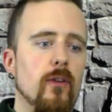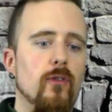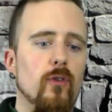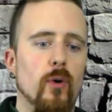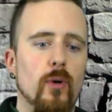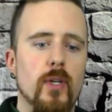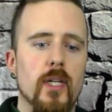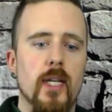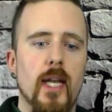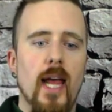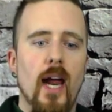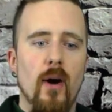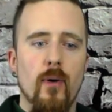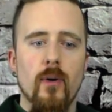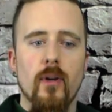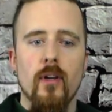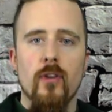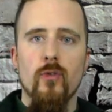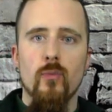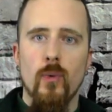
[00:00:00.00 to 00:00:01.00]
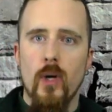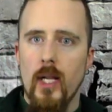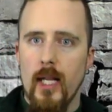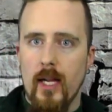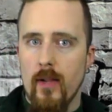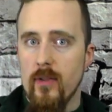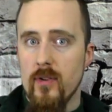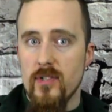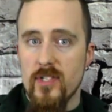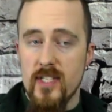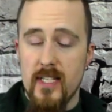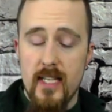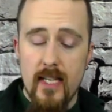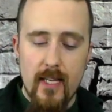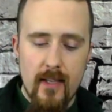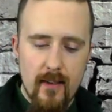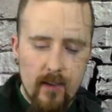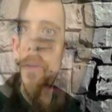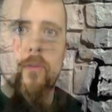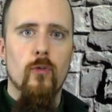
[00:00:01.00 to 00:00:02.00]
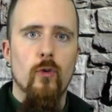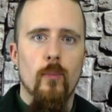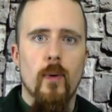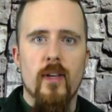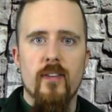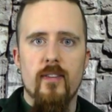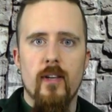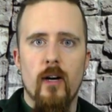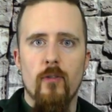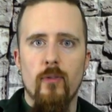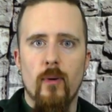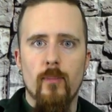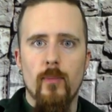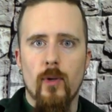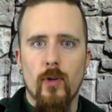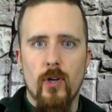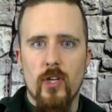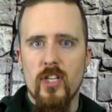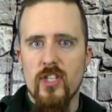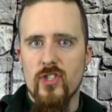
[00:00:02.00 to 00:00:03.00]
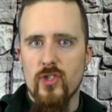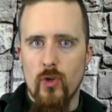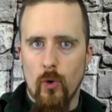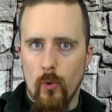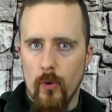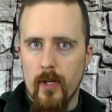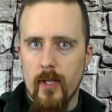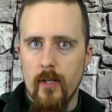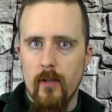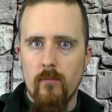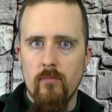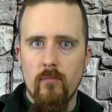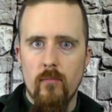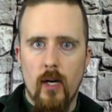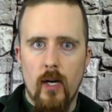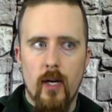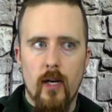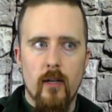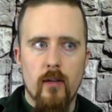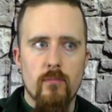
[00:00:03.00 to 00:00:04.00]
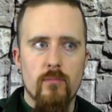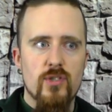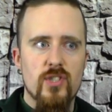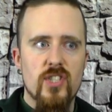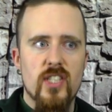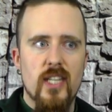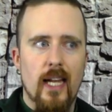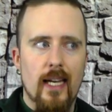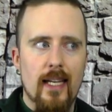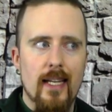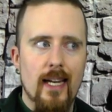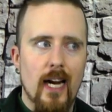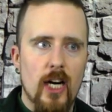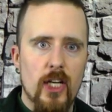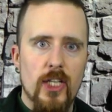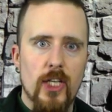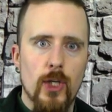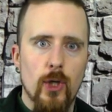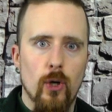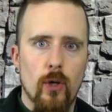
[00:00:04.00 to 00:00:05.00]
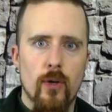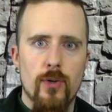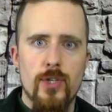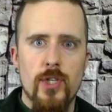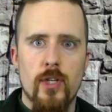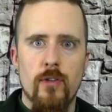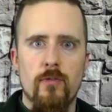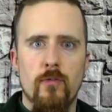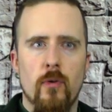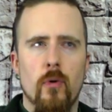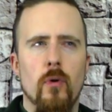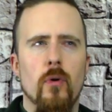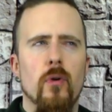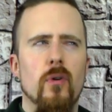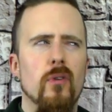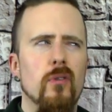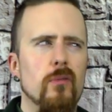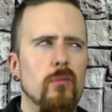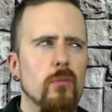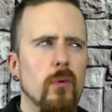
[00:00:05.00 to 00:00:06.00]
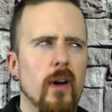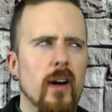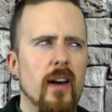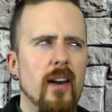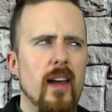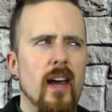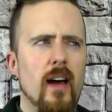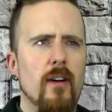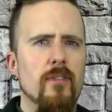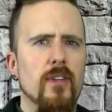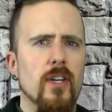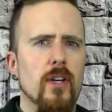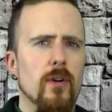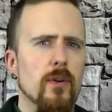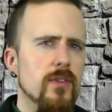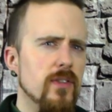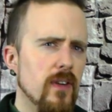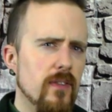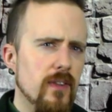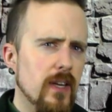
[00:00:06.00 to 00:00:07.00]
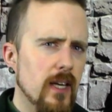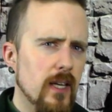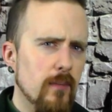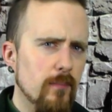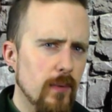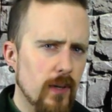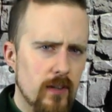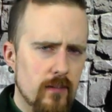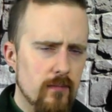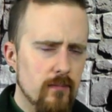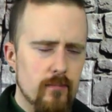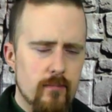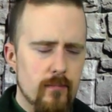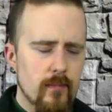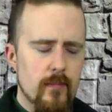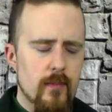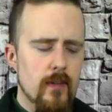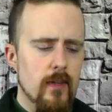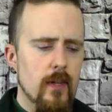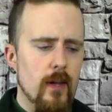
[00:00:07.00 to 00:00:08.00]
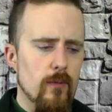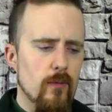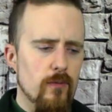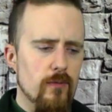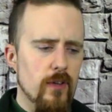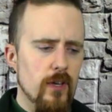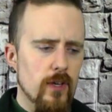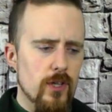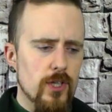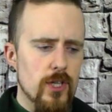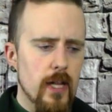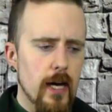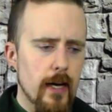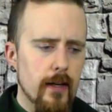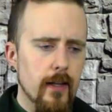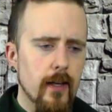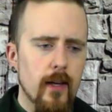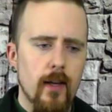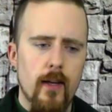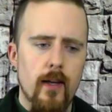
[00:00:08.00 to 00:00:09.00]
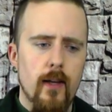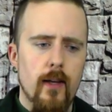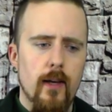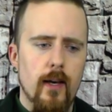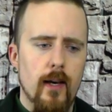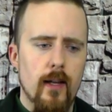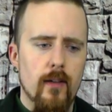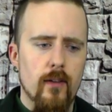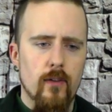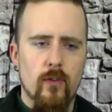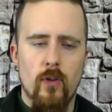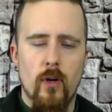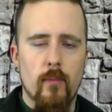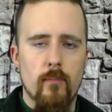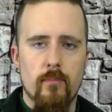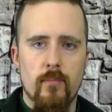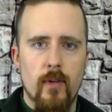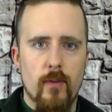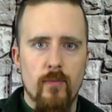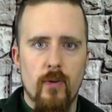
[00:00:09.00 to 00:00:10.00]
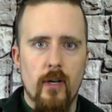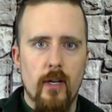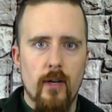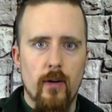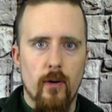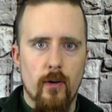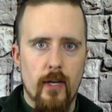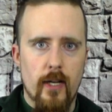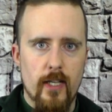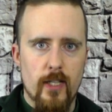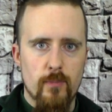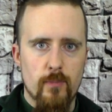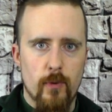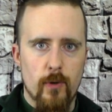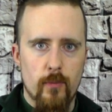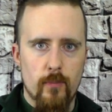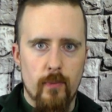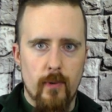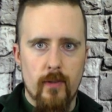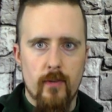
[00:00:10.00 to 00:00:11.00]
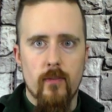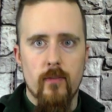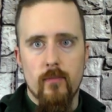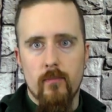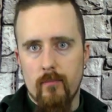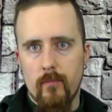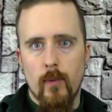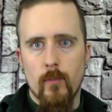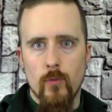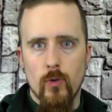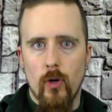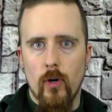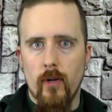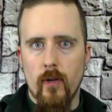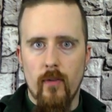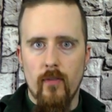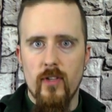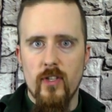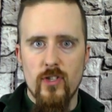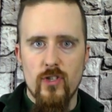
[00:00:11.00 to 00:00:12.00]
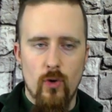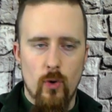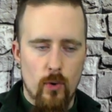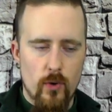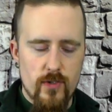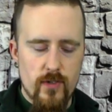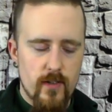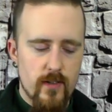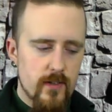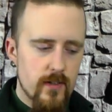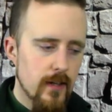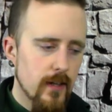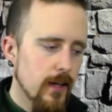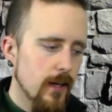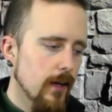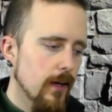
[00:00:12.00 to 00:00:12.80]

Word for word: certain areas while others did. So myself, I'm not a historian. I studied archaeology for 1.5 years, I think, but never finished that, and so I'm definitely not an expert, but I'm drawing on these sources.